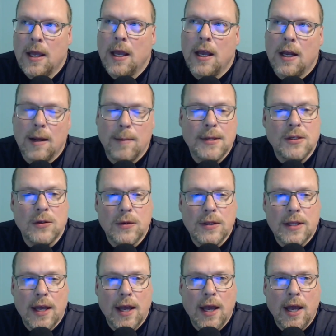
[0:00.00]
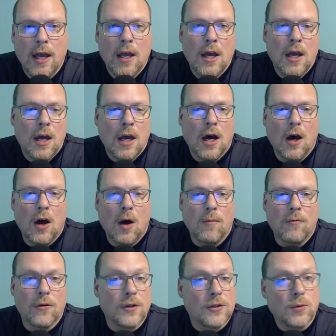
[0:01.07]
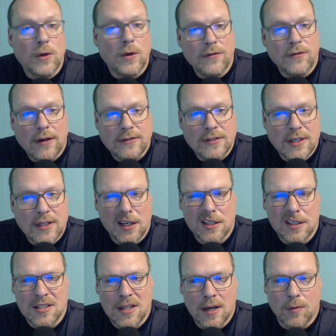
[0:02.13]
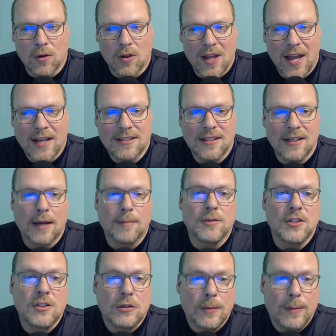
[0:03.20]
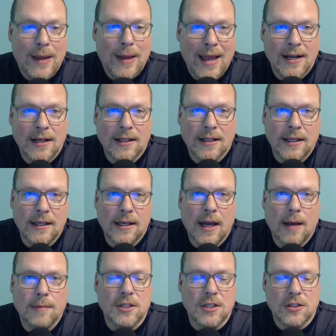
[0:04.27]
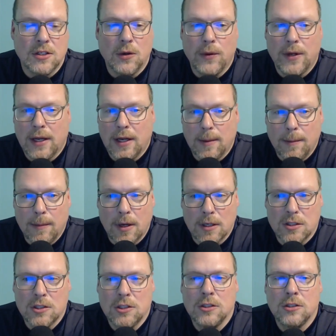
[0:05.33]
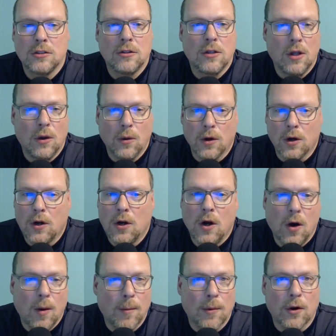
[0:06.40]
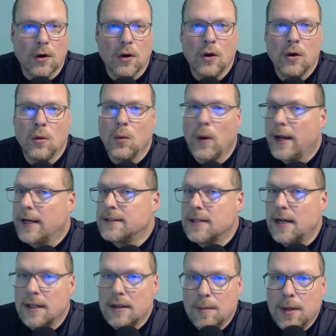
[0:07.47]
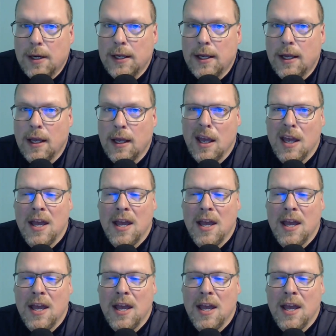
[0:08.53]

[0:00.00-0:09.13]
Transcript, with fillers: And I've been doing that. Um, for the 25 seconds that I'm relaxing, I'm still pedaling. I'm just going at a much lower, calmer rate on the bike.